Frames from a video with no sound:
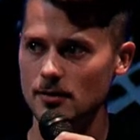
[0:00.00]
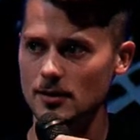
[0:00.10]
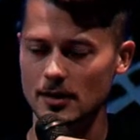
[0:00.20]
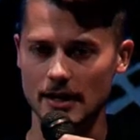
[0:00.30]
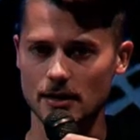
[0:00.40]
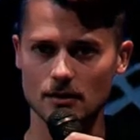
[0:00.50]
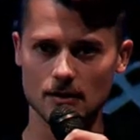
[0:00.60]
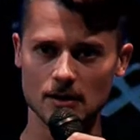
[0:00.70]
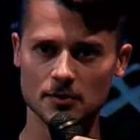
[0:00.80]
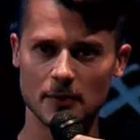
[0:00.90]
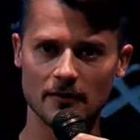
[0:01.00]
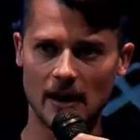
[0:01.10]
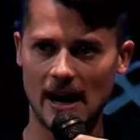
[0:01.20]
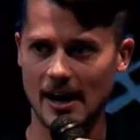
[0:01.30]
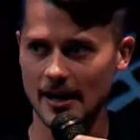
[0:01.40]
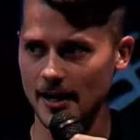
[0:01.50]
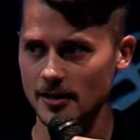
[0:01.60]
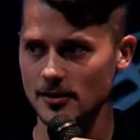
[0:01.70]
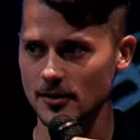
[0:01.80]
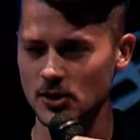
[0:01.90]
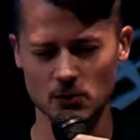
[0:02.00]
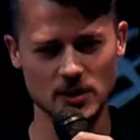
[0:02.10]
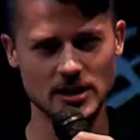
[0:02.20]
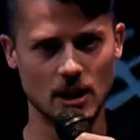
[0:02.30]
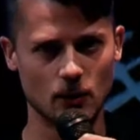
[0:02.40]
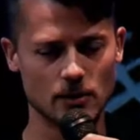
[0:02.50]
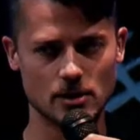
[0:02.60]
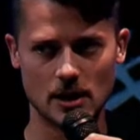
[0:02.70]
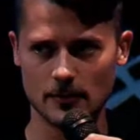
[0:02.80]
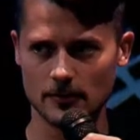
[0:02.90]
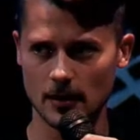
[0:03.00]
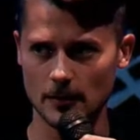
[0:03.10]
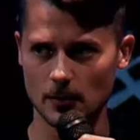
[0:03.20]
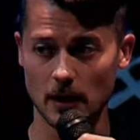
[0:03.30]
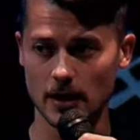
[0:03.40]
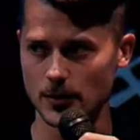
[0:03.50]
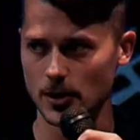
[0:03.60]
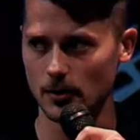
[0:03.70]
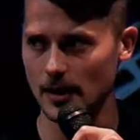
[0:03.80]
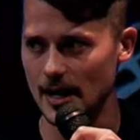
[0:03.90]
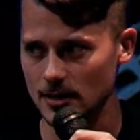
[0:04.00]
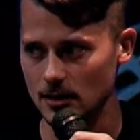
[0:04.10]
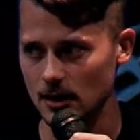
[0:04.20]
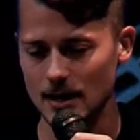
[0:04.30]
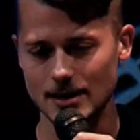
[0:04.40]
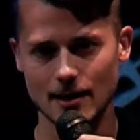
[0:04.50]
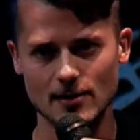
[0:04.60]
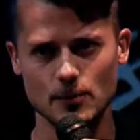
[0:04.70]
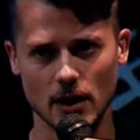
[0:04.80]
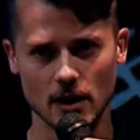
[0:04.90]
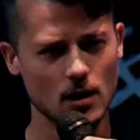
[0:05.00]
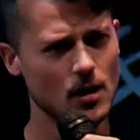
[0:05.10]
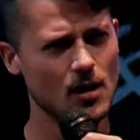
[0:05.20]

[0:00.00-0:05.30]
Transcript: Like, he was a bit of a hothead. Couldn't really tell where he was coming from and where he was going next a lot of times, but